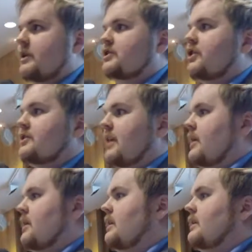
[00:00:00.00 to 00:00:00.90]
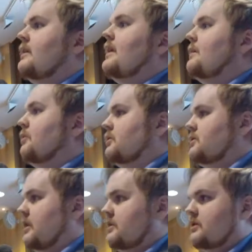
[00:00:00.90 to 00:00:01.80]
it's just that it
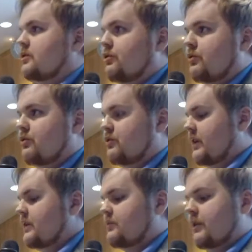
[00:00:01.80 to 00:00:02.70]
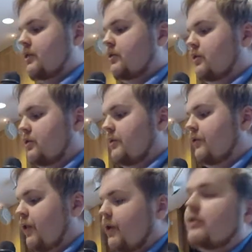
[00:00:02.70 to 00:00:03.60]
enables us to do things we couldn't do before,